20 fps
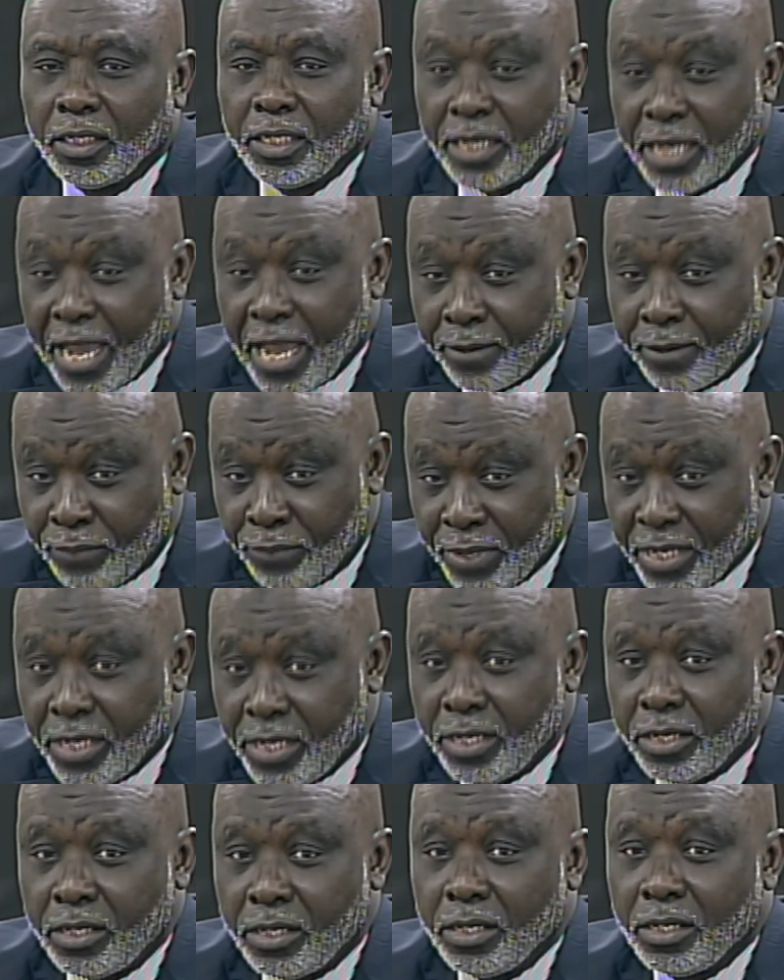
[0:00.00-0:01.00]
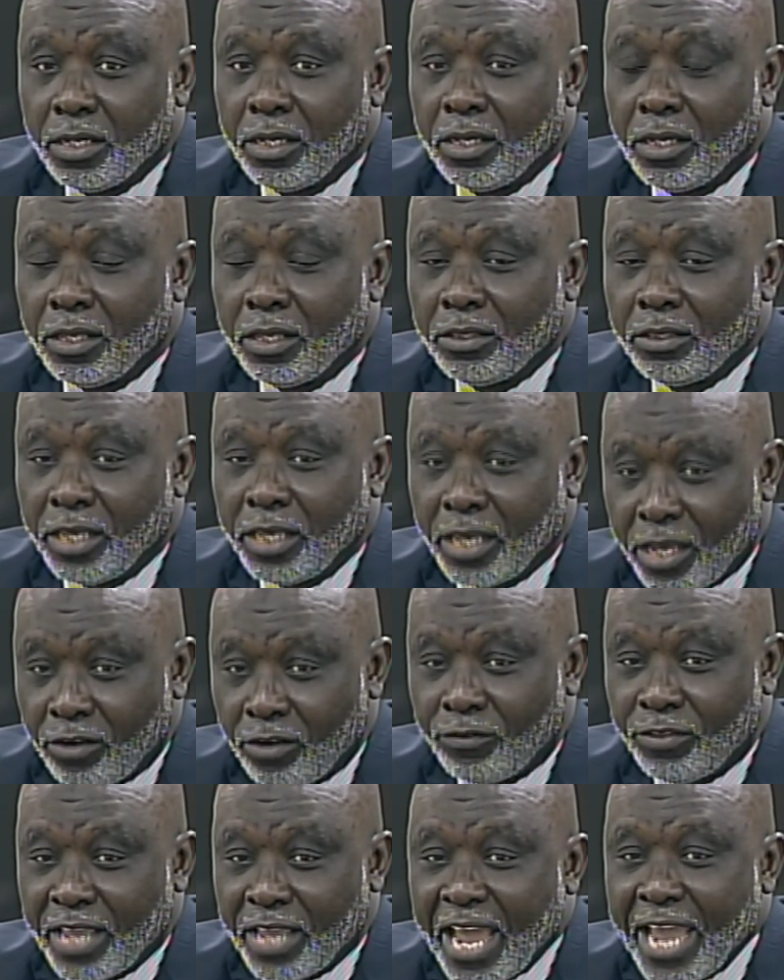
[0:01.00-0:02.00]
He had been the head
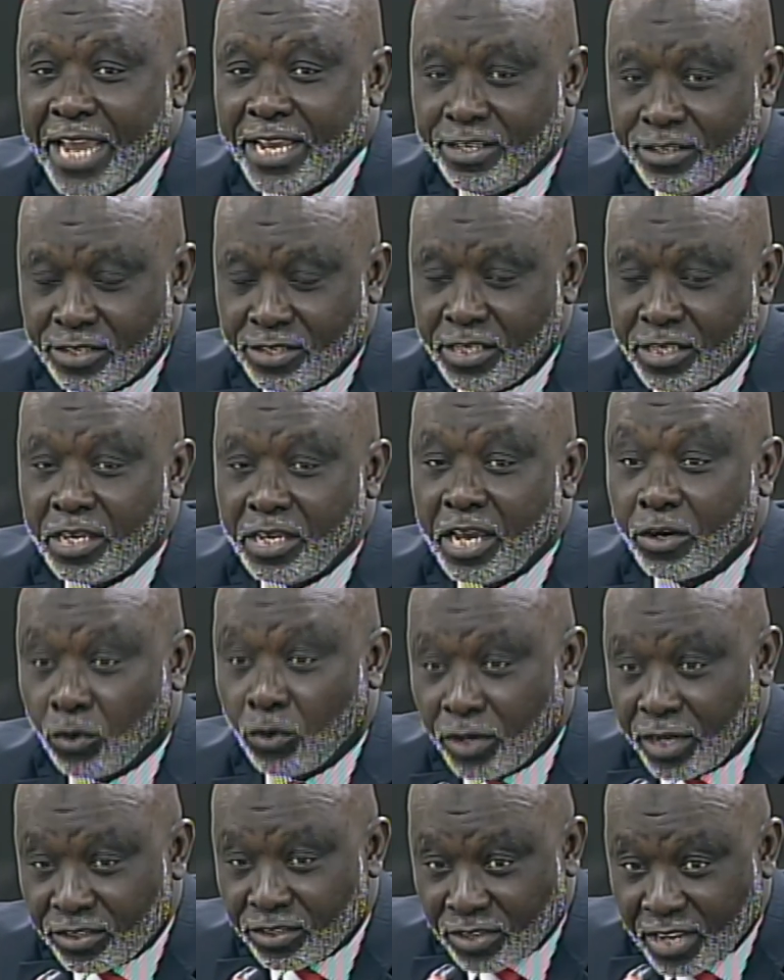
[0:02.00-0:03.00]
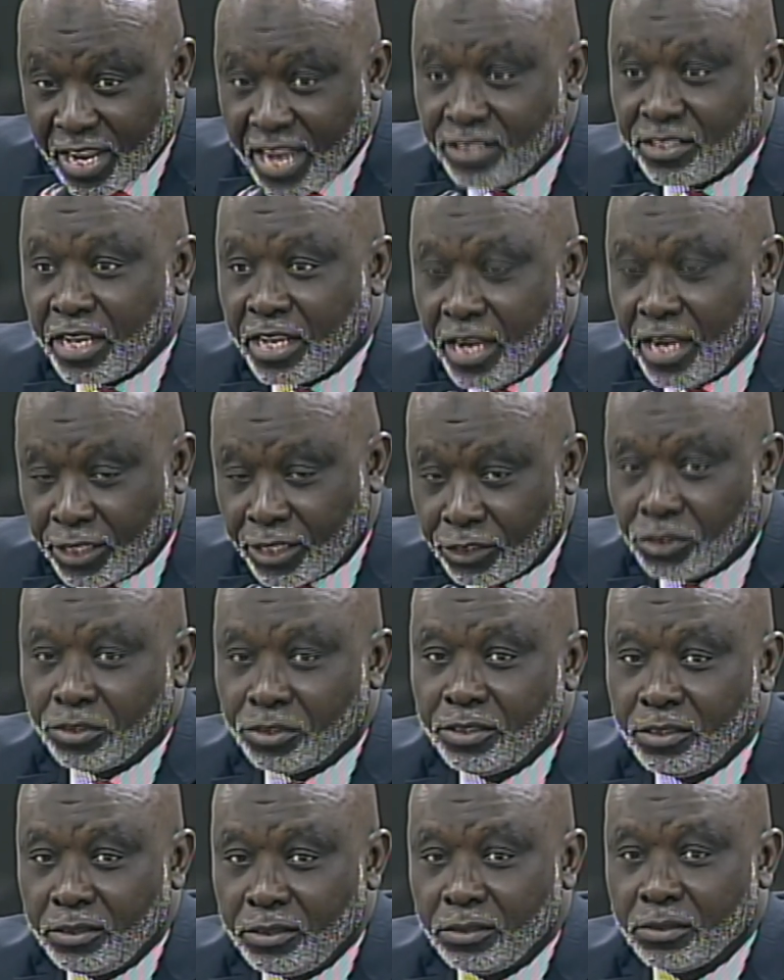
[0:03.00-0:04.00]
of the IEC and understands
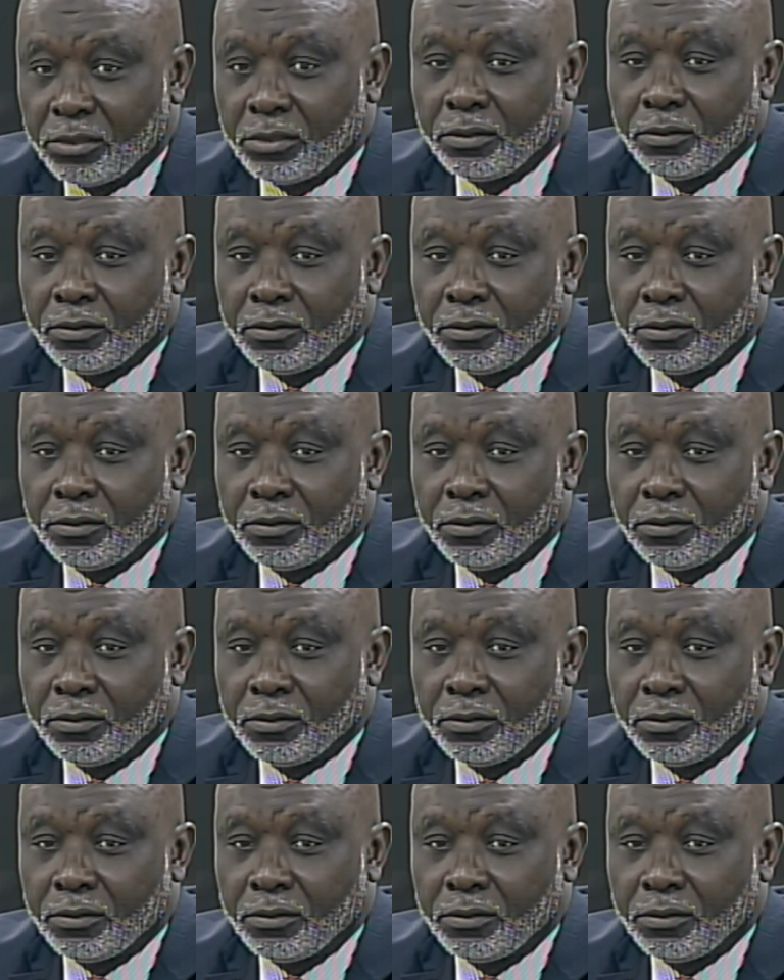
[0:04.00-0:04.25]
elections.